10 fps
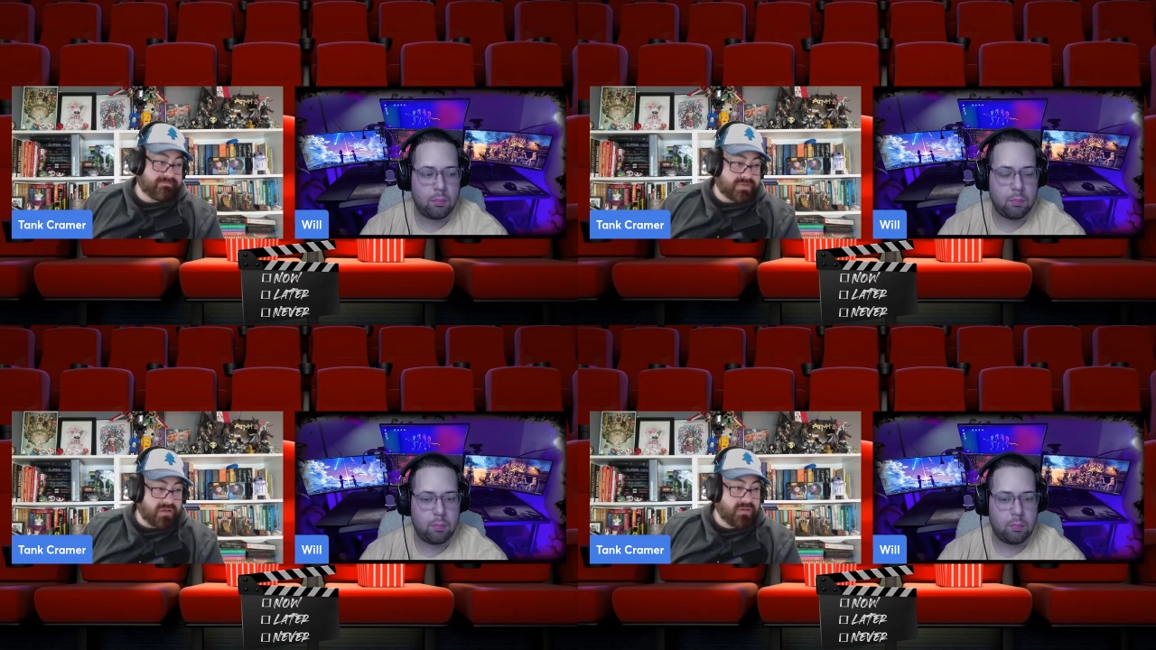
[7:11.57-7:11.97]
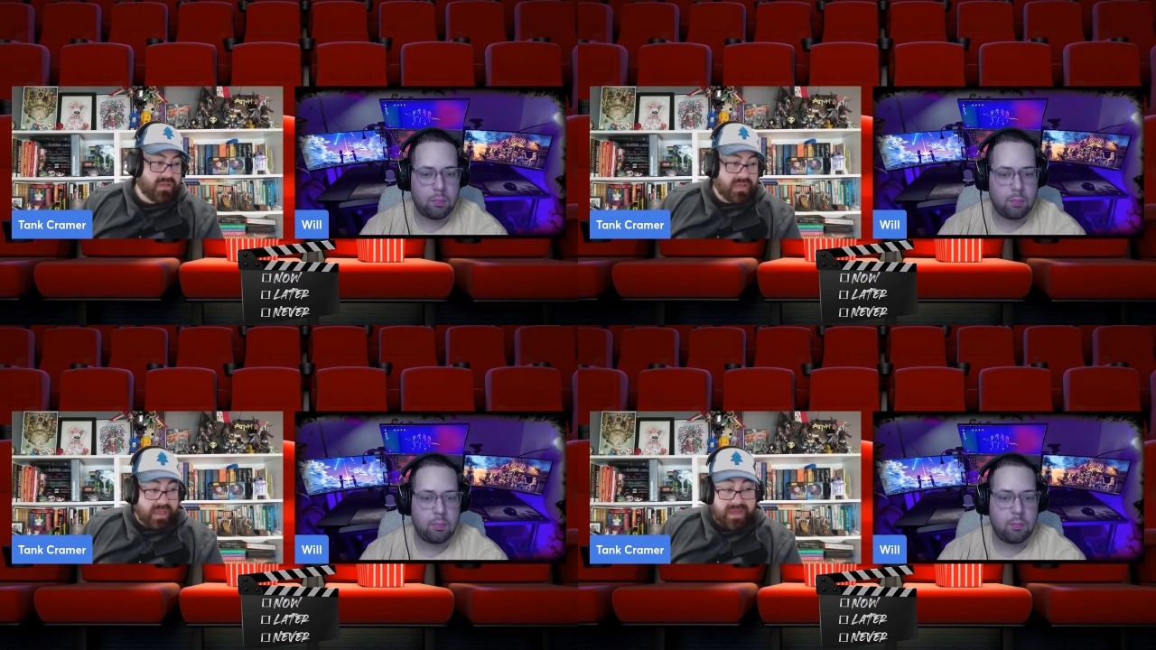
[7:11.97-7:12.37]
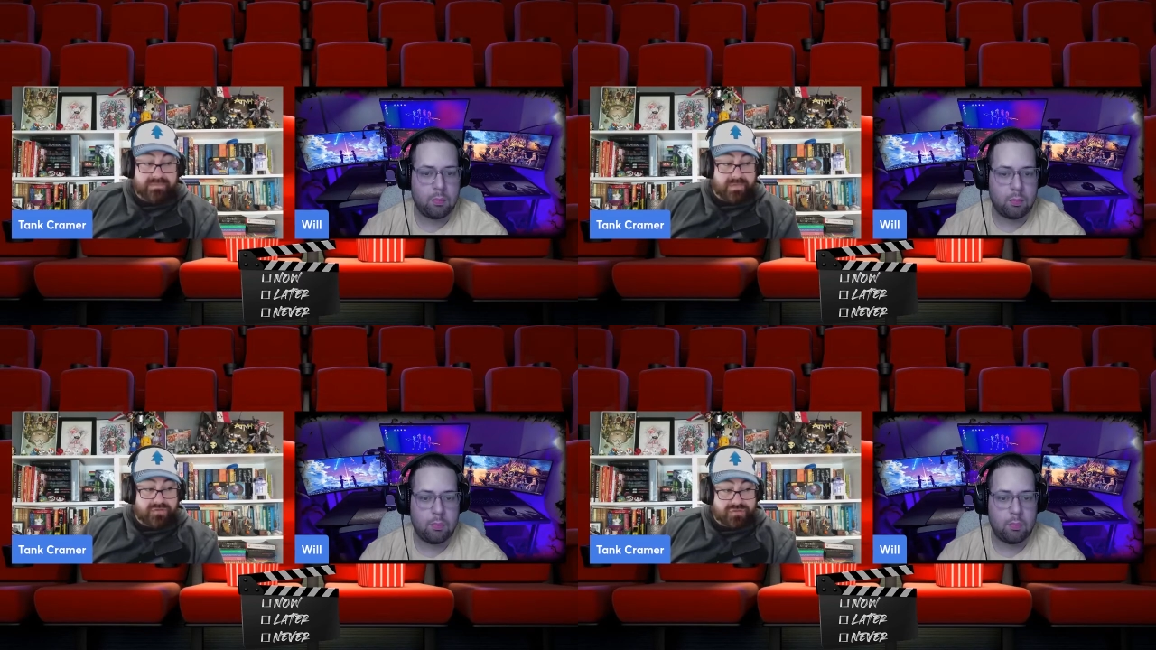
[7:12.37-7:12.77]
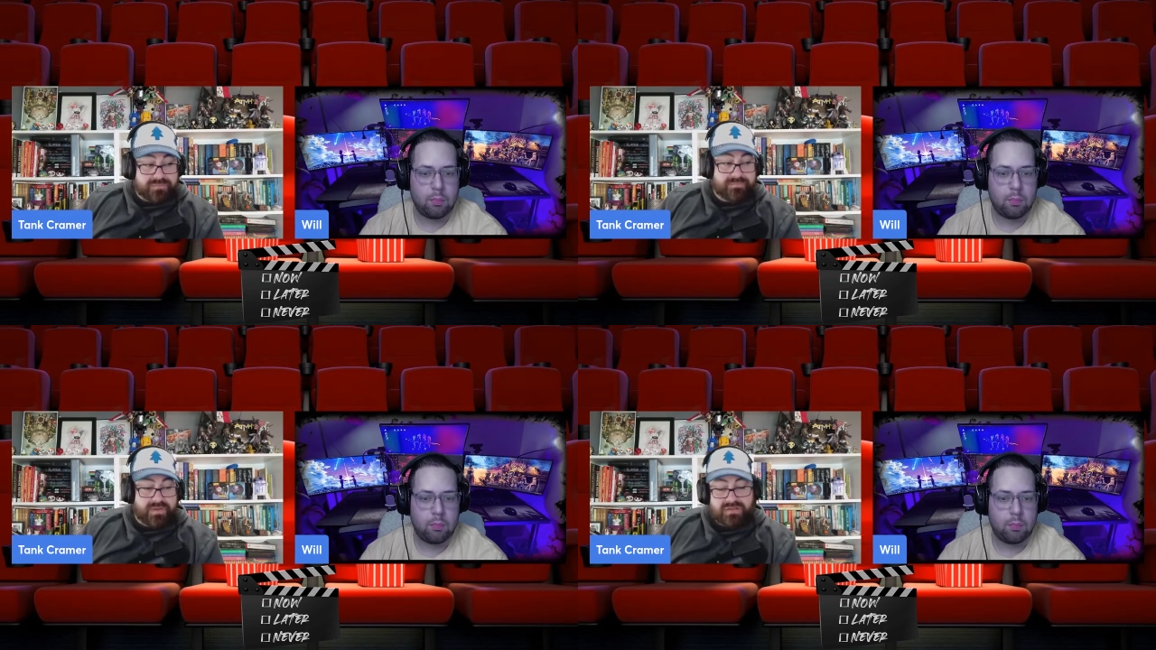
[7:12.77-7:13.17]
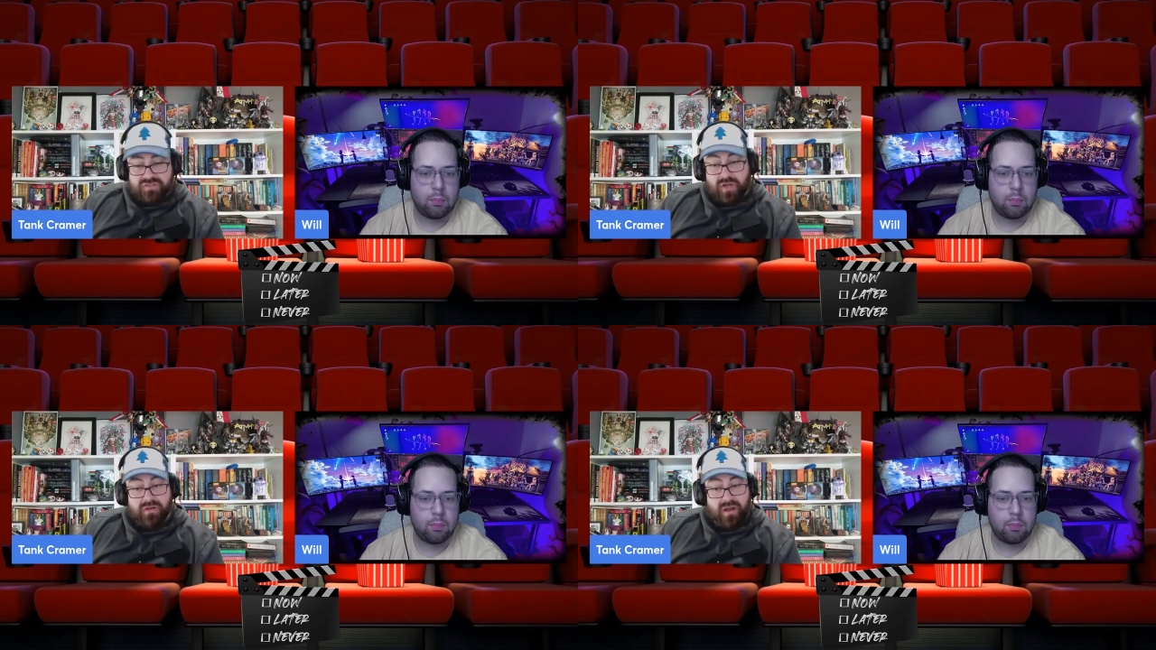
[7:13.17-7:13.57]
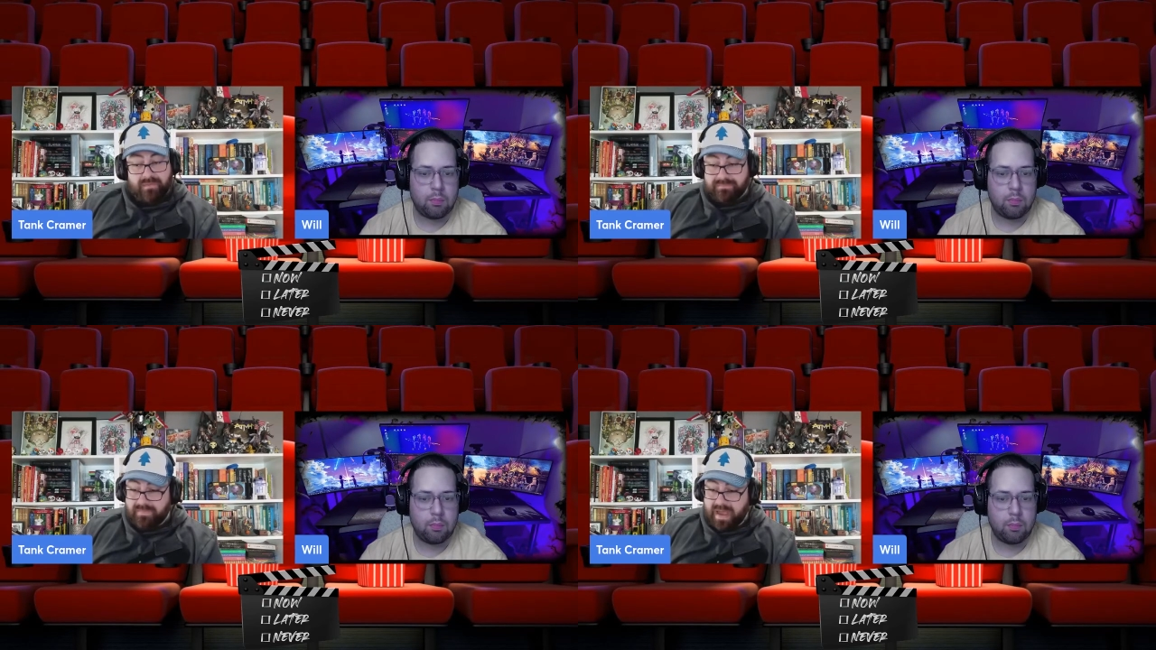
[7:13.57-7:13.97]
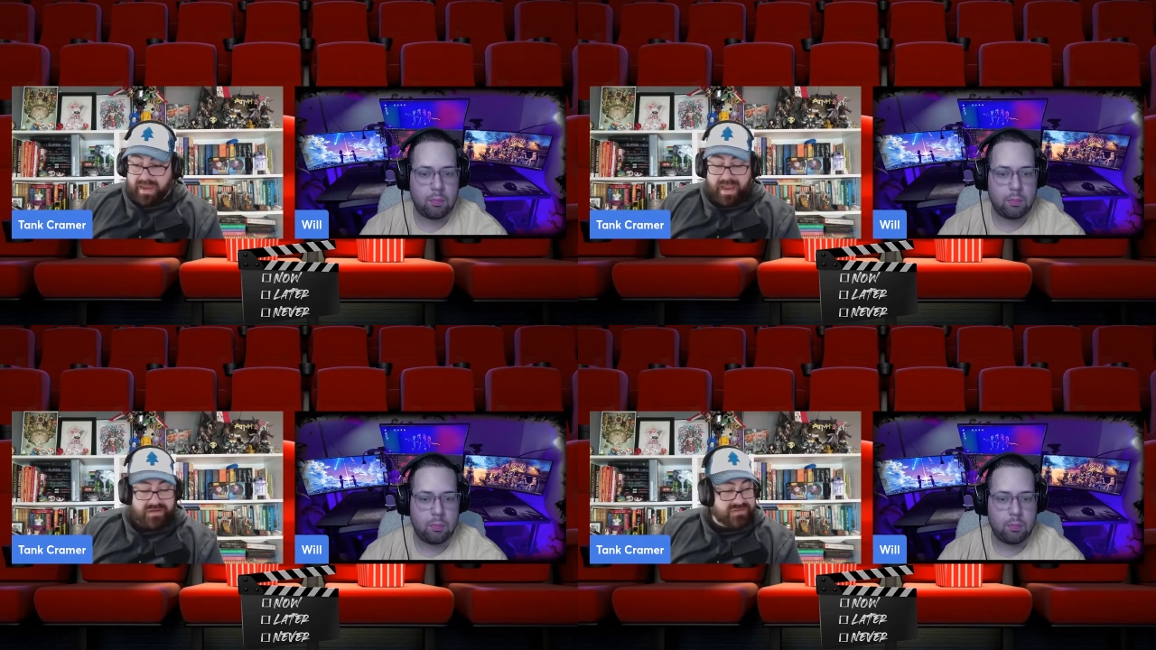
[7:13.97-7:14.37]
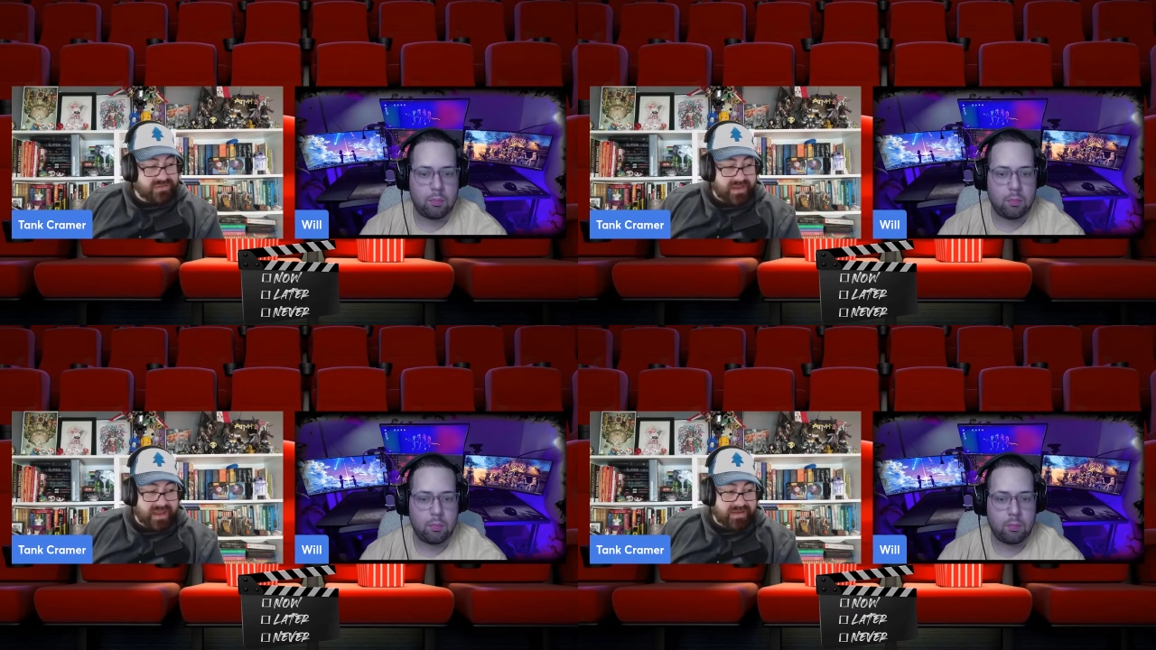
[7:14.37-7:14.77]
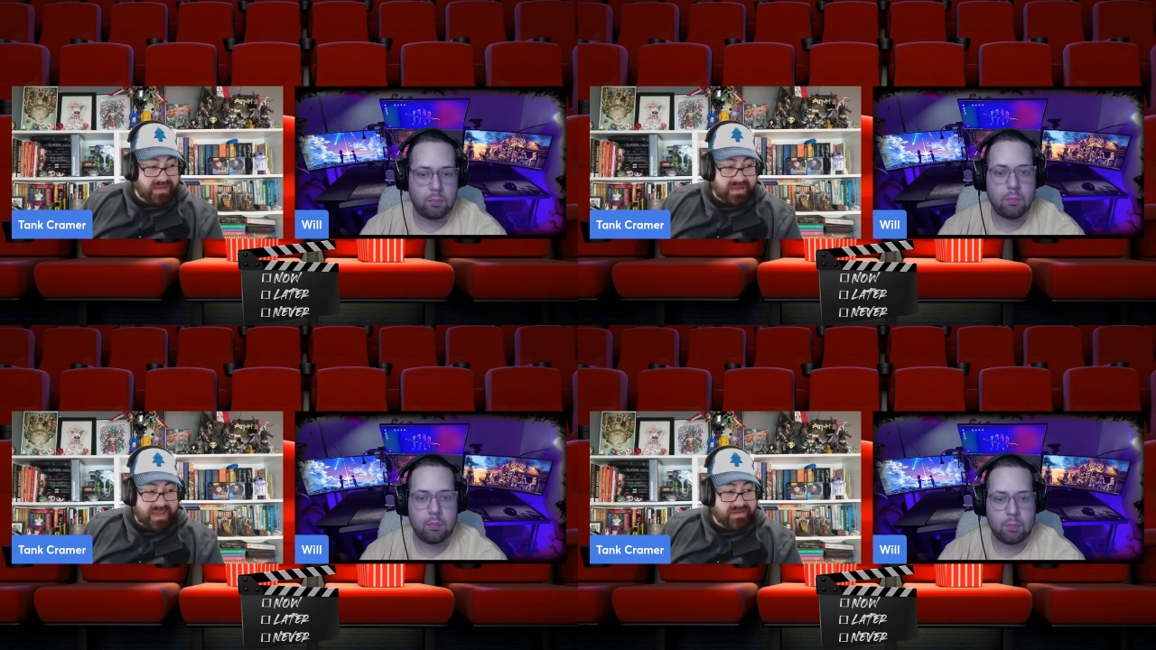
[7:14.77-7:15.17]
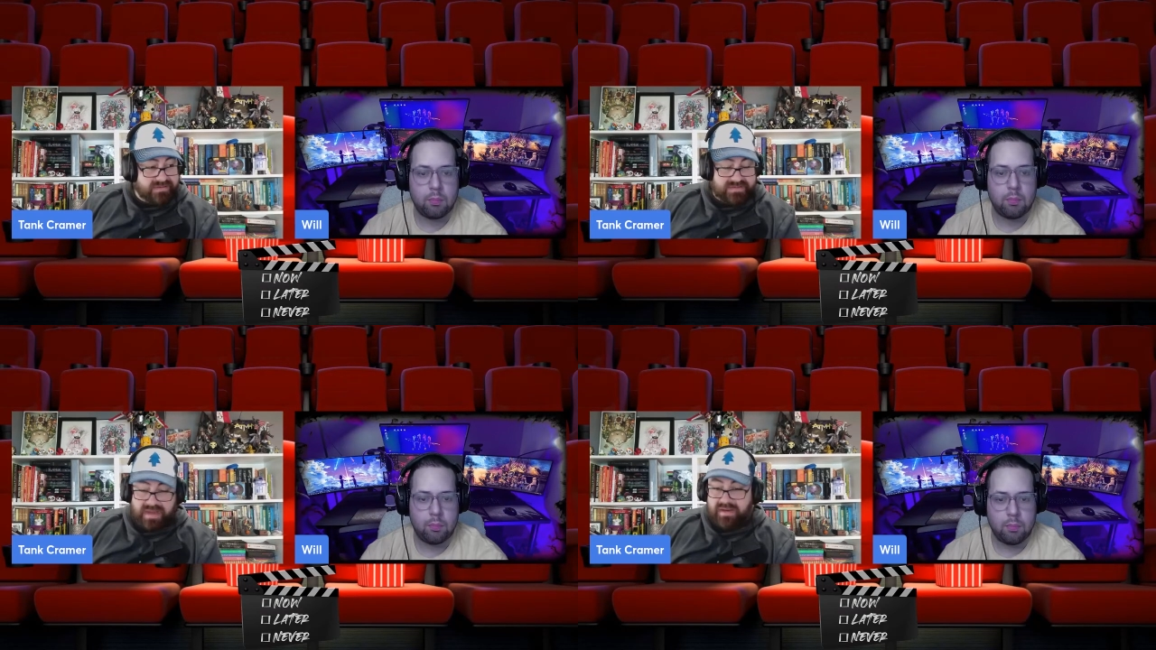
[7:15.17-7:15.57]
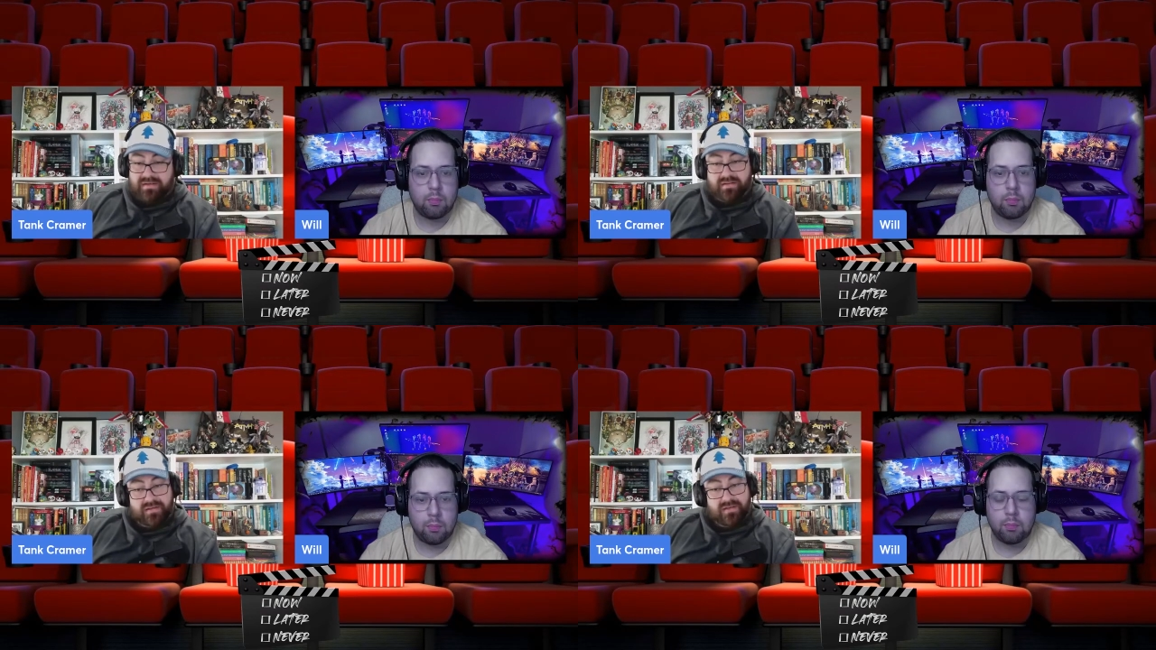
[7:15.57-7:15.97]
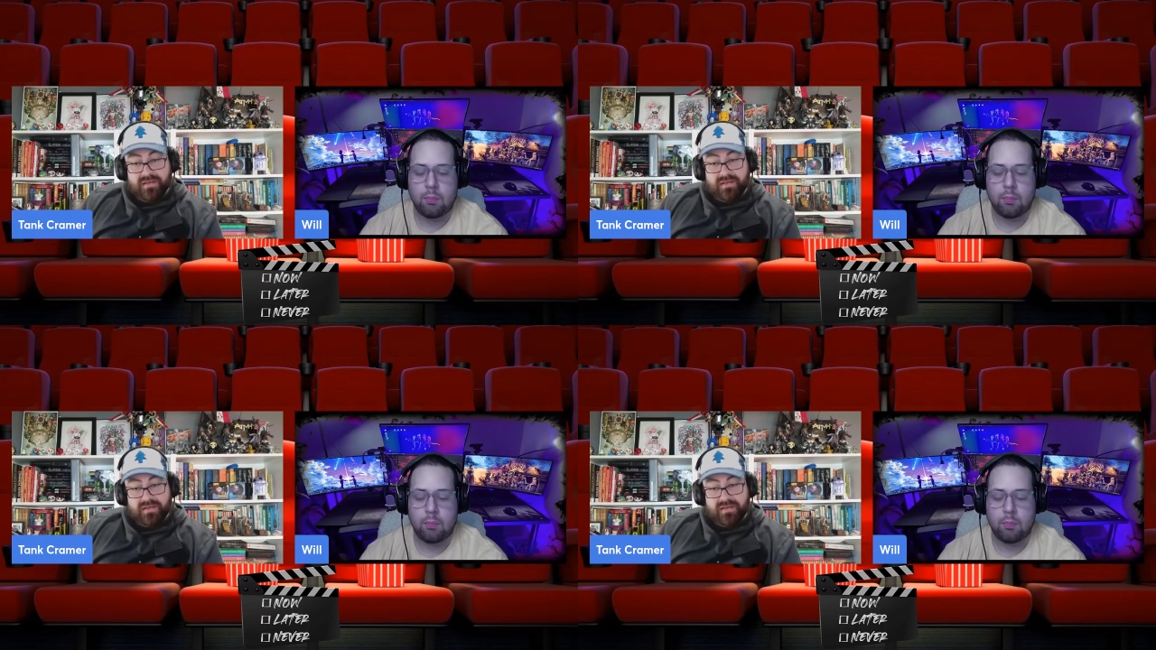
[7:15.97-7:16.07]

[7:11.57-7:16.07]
Speaker 1: So, and it was very true. It started off high action and it kind of stayed